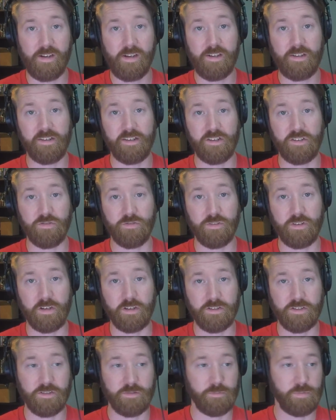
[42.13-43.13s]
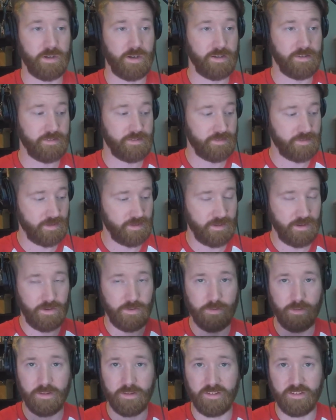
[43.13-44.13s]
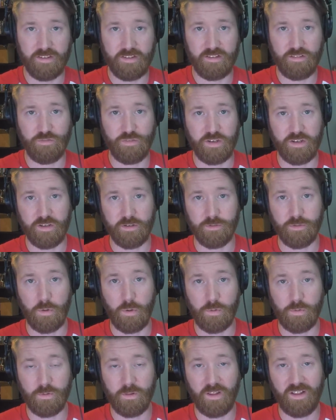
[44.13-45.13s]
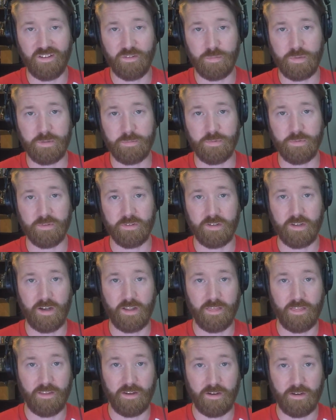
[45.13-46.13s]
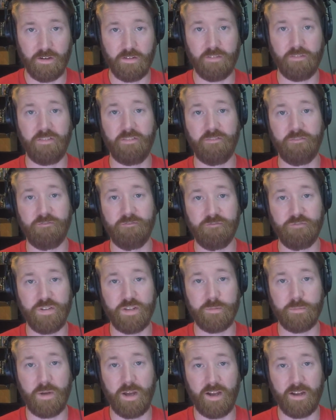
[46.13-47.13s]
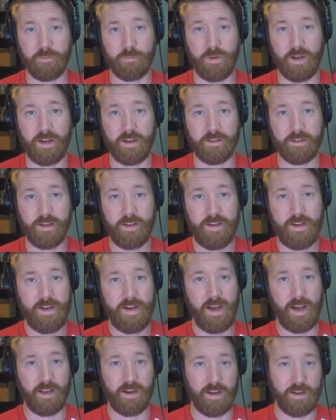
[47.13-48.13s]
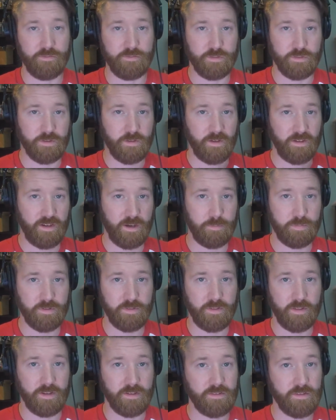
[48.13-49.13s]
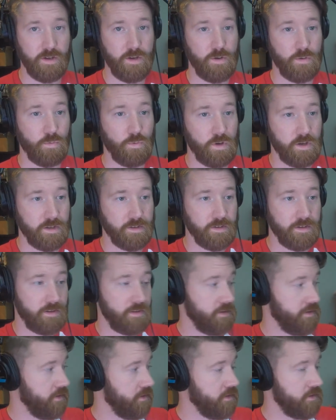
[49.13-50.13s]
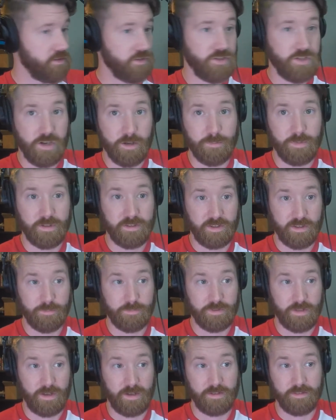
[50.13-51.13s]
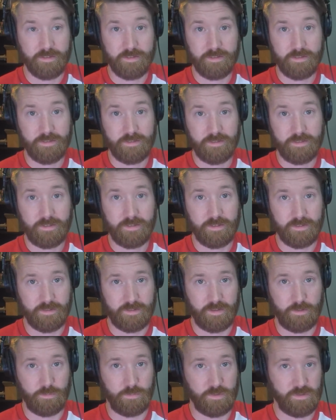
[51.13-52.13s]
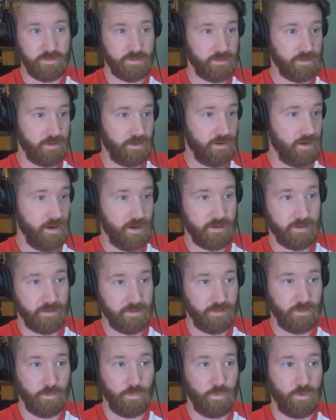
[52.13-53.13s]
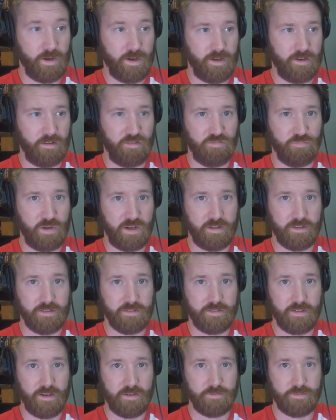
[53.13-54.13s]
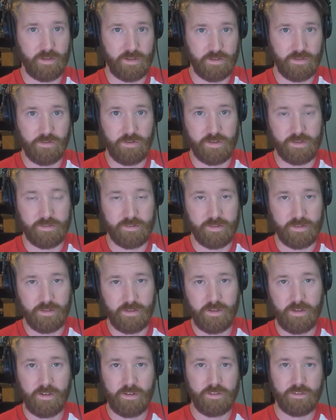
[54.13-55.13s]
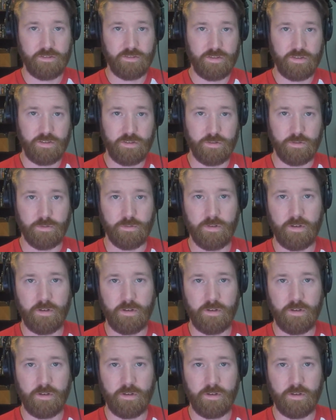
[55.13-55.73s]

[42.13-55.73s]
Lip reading: introduction, but I sent out this video to a whole lot of people and got their feedback back. And I've learned a couple of things. One, shut my damn blinds, because it was knocking the white balance off like crazy. Two,